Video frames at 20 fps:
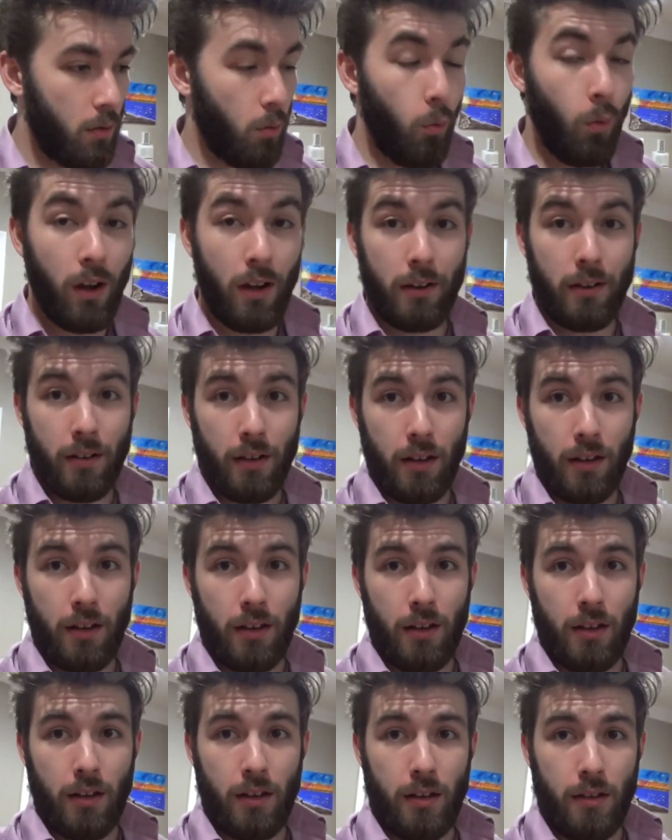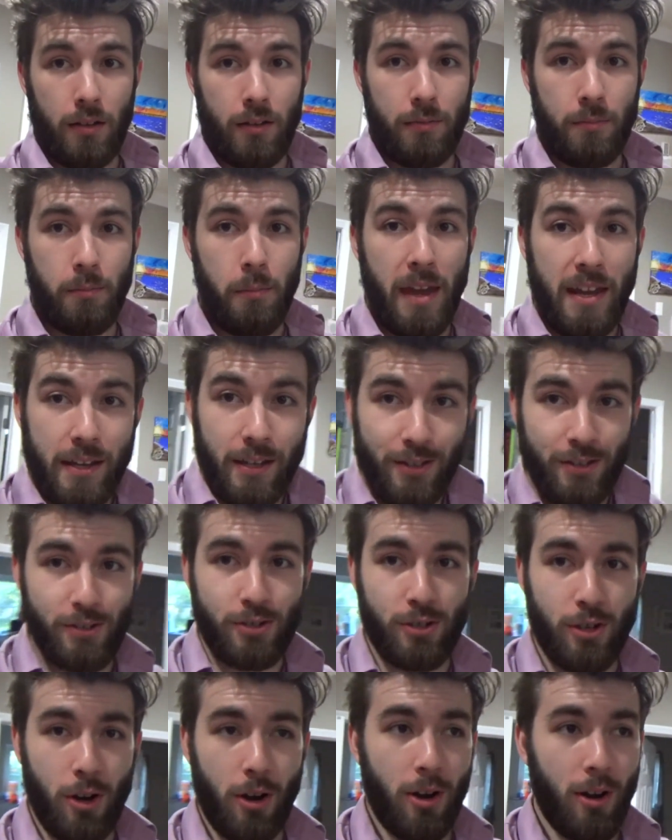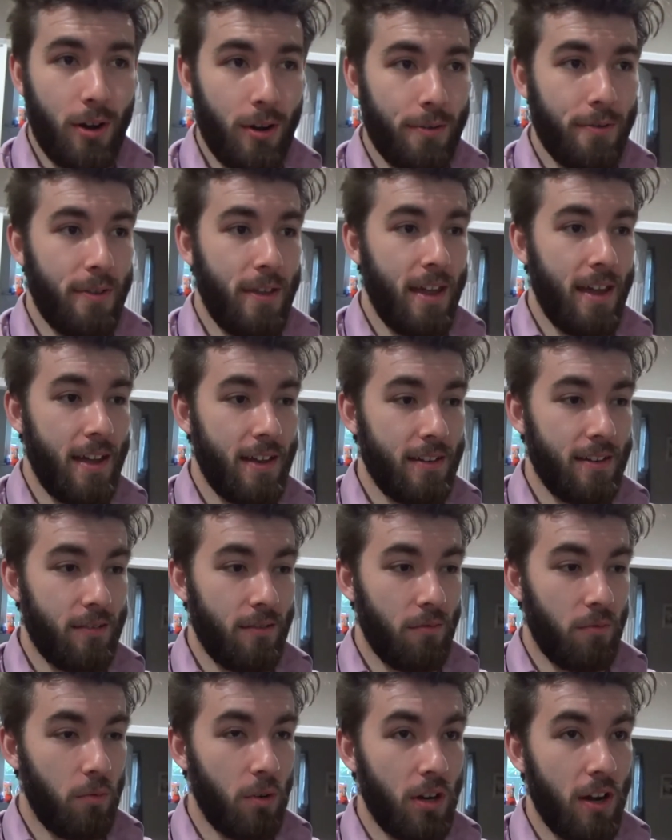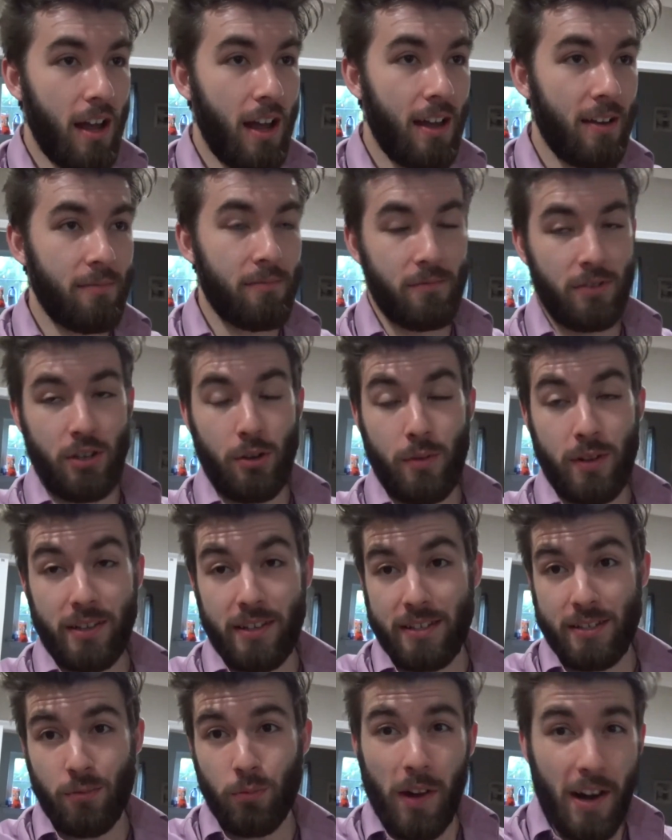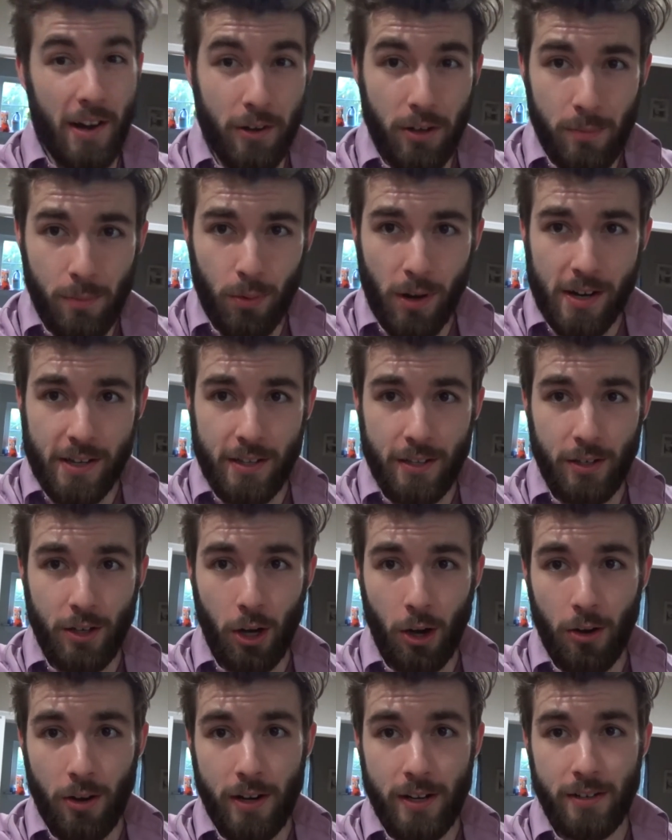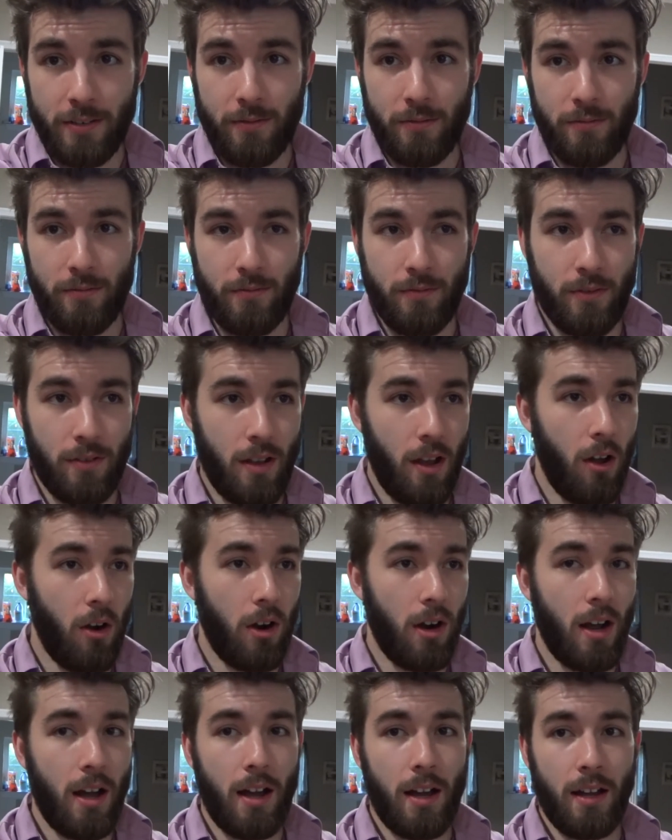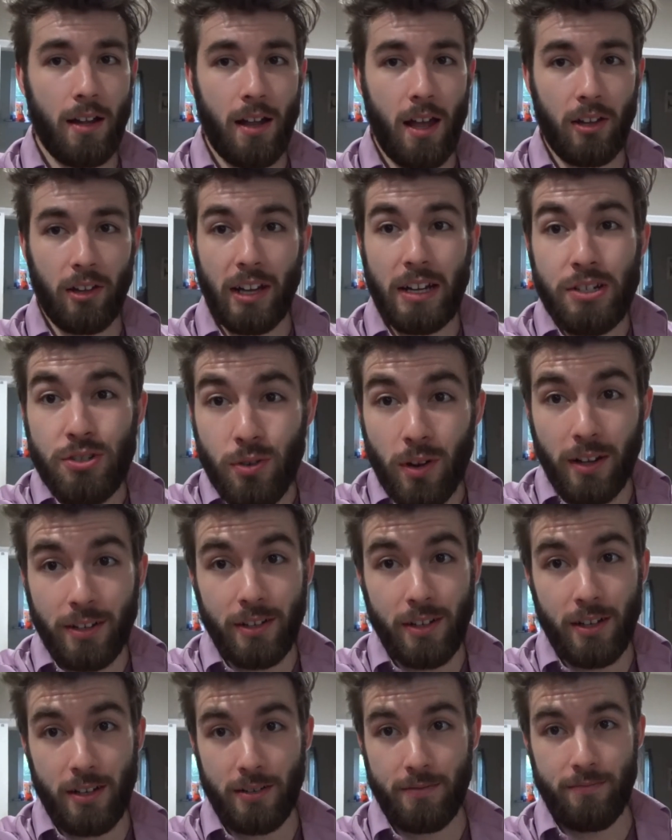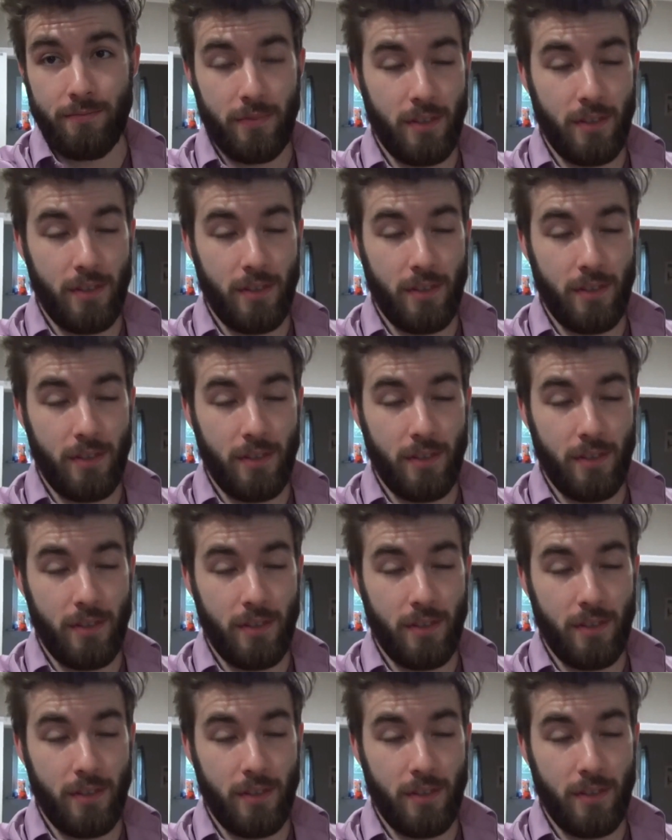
One, making sure that we're not doing this record breaking current or uh, electron gun,